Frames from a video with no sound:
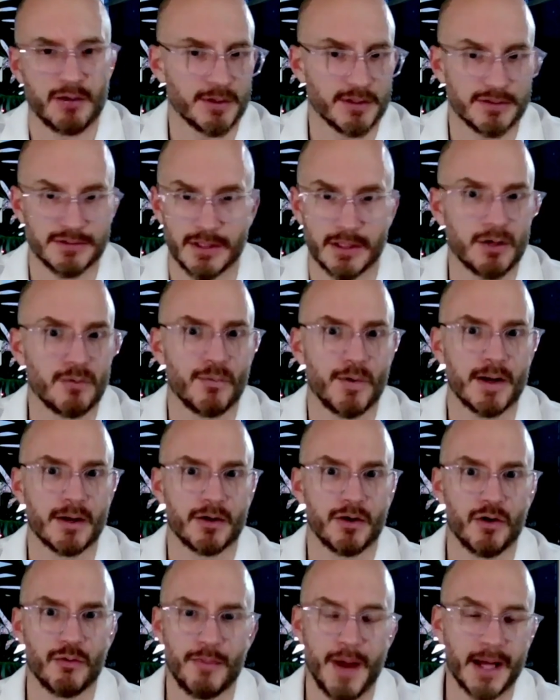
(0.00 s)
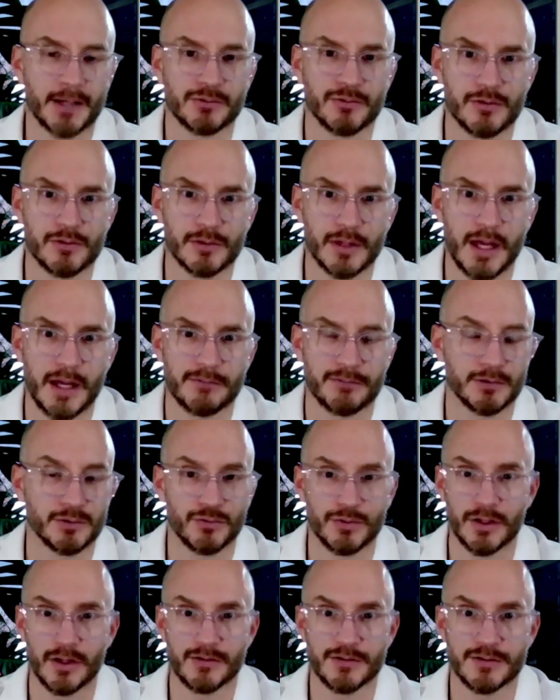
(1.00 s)
because they want to go back to their life and
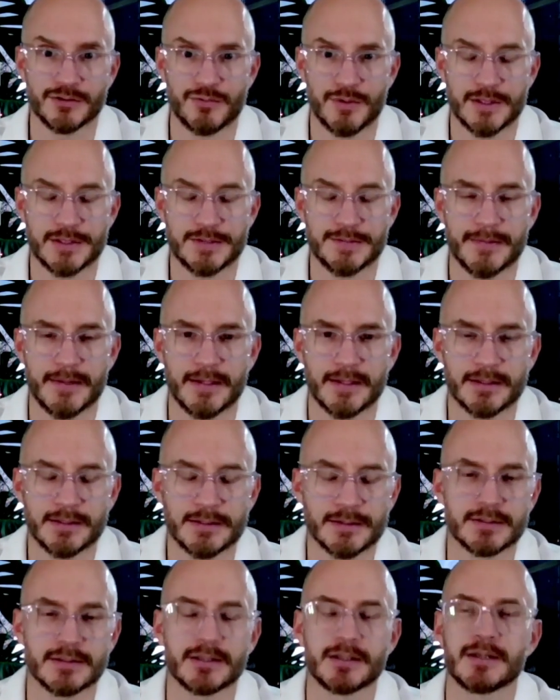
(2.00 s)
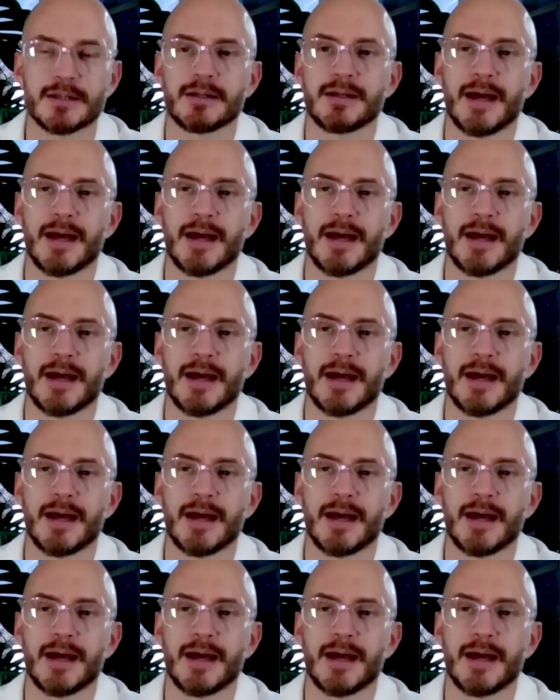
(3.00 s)
doing all these crazy things.